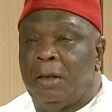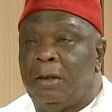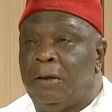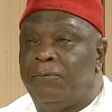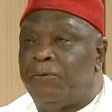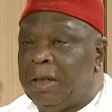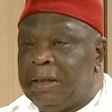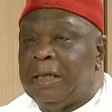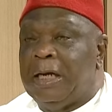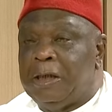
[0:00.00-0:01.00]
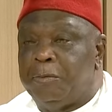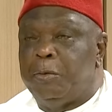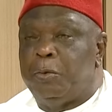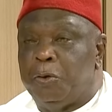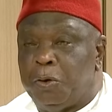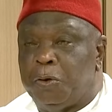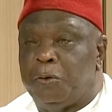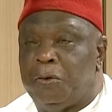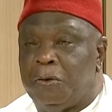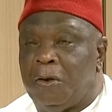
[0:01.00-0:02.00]
The franchise people
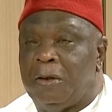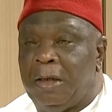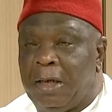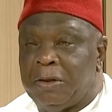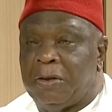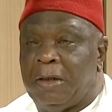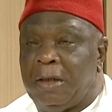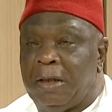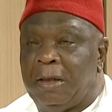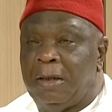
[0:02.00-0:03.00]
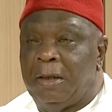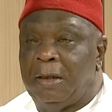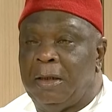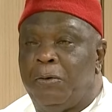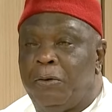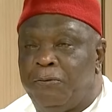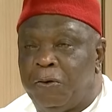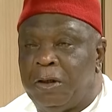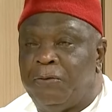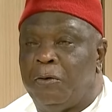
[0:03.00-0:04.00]
showed on the election day that we
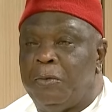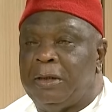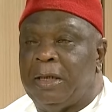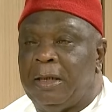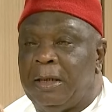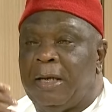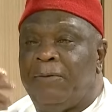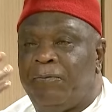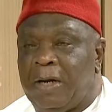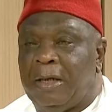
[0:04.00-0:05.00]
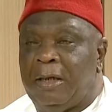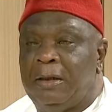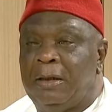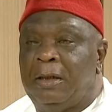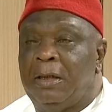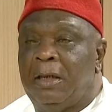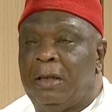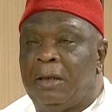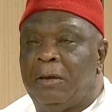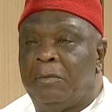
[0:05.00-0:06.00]
voted for Mr. A, and finally,
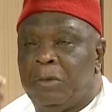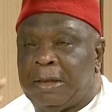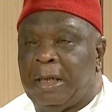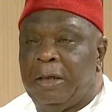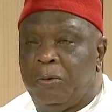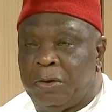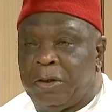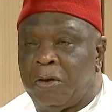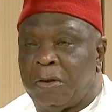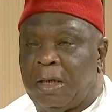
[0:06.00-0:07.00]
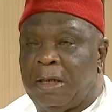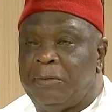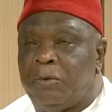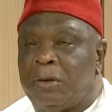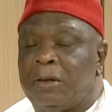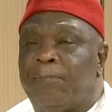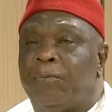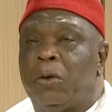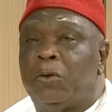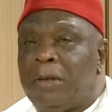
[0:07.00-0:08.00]
Mr. A was recognized. But
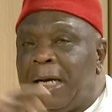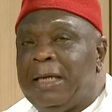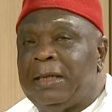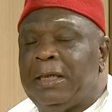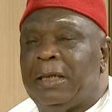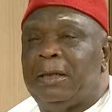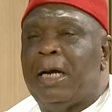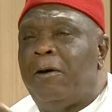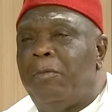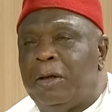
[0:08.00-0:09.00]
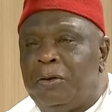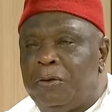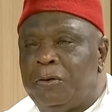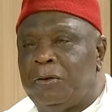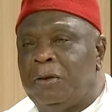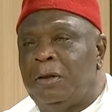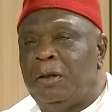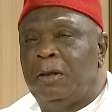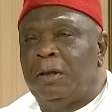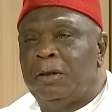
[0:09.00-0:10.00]
to that extent, how about those
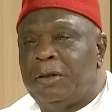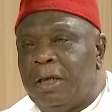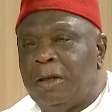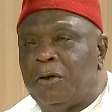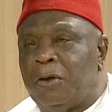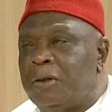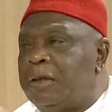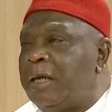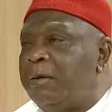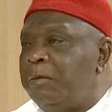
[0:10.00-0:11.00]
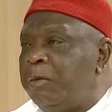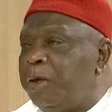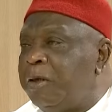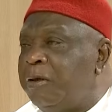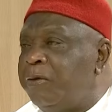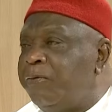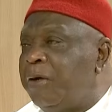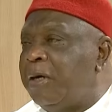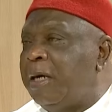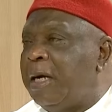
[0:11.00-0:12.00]
senators and members of the
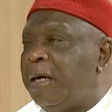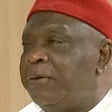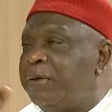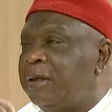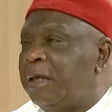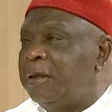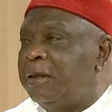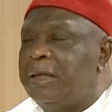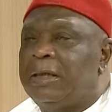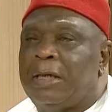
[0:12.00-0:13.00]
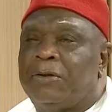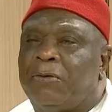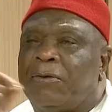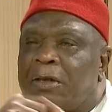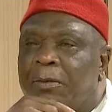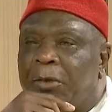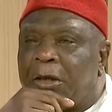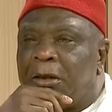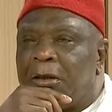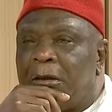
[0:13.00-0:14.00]
federal houses and the state houses of assembly,
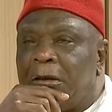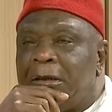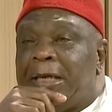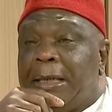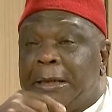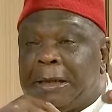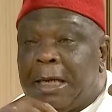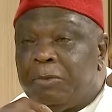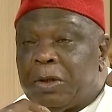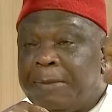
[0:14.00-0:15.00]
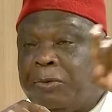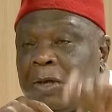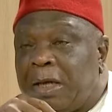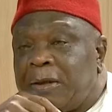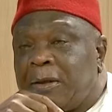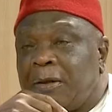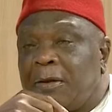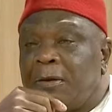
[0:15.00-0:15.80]
that the same tribunals,